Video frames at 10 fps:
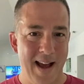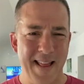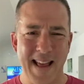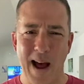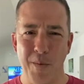
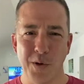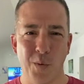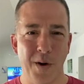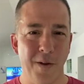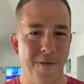And that was
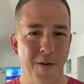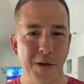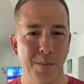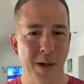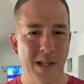one of the
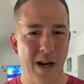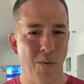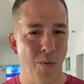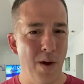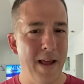first books that
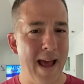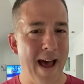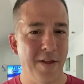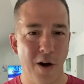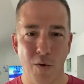really
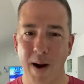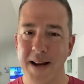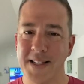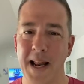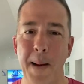had the
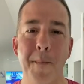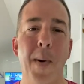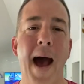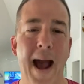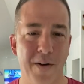greatest
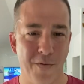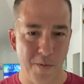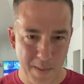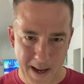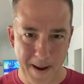impact for
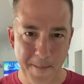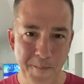me